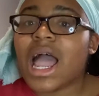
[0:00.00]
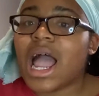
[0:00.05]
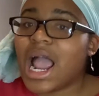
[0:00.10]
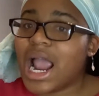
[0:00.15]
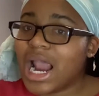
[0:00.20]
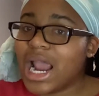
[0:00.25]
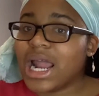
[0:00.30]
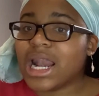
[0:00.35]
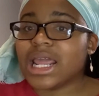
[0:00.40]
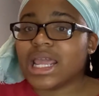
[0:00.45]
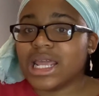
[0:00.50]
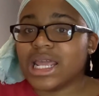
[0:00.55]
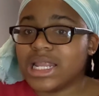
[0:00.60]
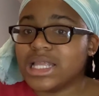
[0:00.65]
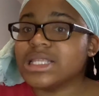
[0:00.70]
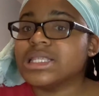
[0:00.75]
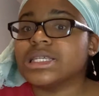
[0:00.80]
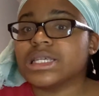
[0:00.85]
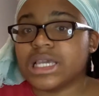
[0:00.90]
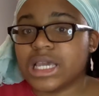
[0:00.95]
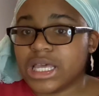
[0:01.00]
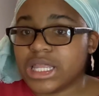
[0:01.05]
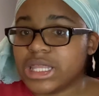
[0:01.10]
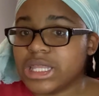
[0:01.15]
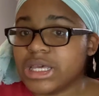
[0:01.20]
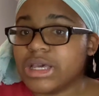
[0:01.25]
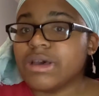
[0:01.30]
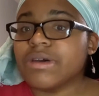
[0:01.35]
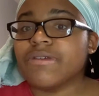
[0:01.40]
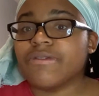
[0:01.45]
I gotta get it
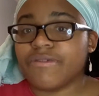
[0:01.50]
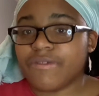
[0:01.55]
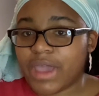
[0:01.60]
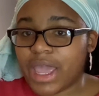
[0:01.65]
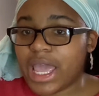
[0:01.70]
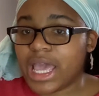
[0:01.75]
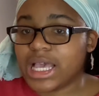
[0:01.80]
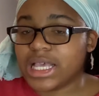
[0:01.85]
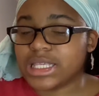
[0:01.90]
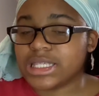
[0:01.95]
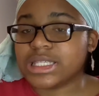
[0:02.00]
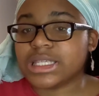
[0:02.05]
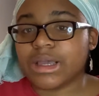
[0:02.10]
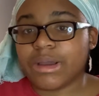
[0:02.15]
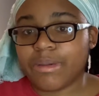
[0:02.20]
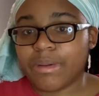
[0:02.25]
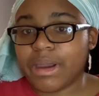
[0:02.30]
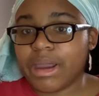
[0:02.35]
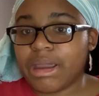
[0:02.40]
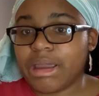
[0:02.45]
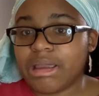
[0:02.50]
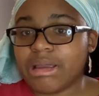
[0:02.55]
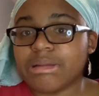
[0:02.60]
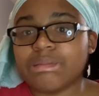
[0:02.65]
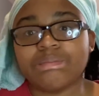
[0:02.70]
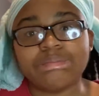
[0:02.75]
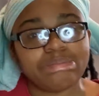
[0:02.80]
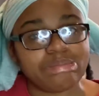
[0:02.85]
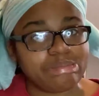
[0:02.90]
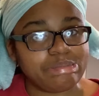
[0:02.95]
together fast, all right?
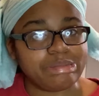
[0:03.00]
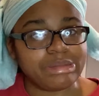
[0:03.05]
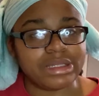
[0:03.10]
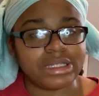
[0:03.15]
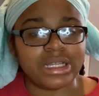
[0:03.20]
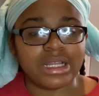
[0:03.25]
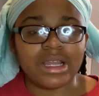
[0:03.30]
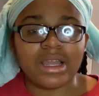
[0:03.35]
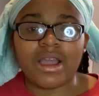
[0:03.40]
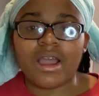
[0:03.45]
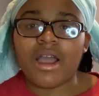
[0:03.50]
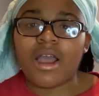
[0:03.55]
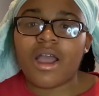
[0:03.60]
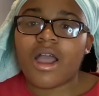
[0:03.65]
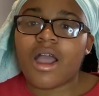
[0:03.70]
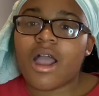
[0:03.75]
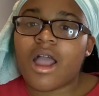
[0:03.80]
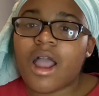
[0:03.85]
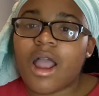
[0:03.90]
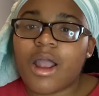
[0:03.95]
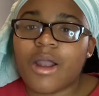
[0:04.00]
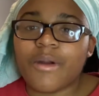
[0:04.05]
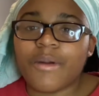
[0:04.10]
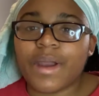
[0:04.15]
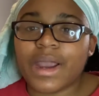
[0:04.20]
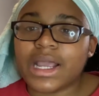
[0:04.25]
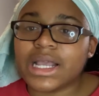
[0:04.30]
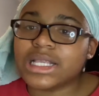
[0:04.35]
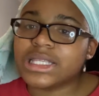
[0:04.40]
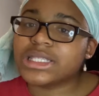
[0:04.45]
All
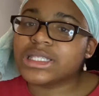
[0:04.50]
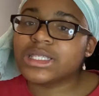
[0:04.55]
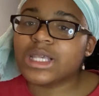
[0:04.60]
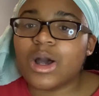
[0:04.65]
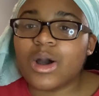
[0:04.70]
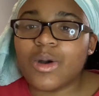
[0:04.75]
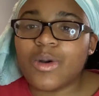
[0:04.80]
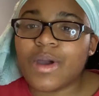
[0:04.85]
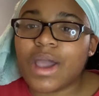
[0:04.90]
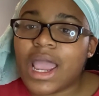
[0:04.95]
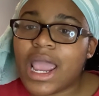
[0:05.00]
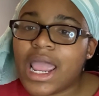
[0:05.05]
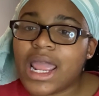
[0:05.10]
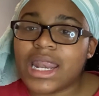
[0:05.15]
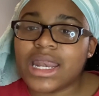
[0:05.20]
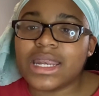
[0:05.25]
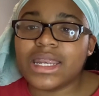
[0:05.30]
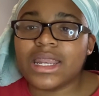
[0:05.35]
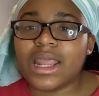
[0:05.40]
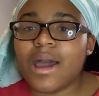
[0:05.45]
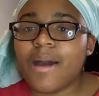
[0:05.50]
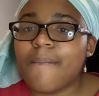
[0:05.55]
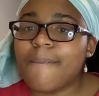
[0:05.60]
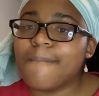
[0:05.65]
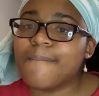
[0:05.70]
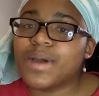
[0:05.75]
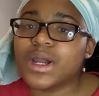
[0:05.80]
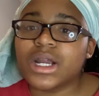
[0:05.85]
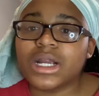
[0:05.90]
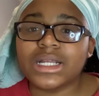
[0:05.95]
right, so at
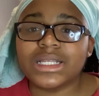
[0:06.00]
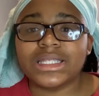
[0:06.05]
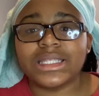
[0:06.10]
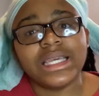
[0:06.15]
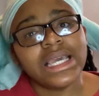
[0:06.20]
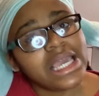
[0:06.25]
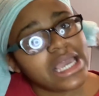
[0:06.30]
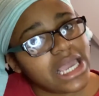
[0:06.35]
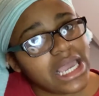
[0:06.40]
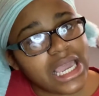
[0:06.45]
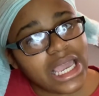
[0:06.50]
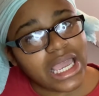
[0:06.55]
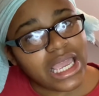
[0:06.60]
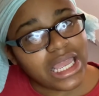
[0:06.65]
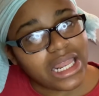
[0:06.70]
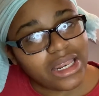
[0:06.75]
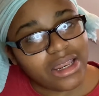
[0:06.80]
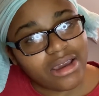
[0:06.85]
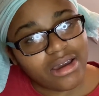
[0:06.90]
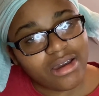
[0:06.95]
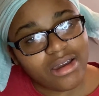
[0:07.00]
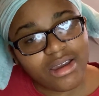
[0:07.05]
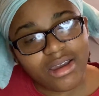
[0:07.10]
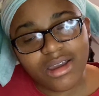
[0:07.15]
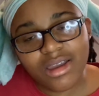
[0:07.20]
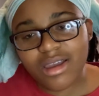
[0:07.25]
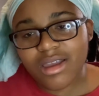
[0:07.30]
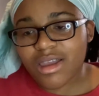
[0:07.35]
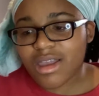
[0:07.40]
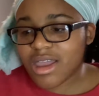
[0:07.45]
number 10,
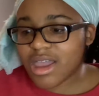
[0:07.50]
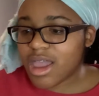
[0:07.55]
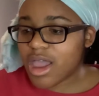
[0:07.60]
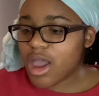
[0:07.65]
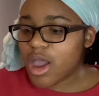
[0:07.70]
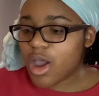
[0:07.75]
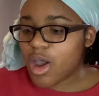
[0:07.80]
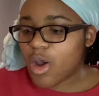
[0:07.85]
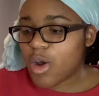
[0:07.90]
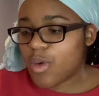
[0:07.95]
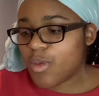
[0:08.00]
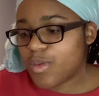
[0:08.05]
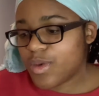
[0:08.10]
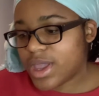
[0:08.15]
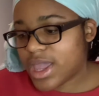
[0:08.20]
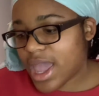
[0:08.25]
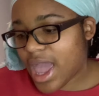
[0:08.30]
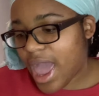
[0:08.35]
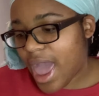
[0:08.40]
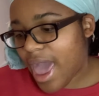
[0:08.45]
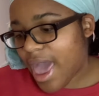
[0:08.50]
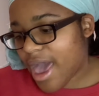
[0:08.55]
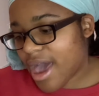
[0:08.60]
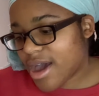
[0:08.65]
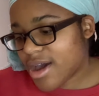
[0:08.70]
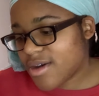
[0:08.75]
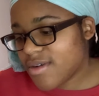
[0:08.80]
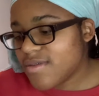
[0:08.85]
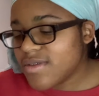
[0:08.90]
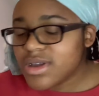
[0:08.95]
we
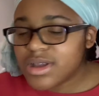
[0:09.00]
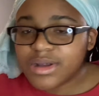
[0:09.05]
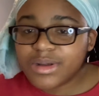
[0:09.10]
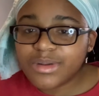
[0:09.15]
have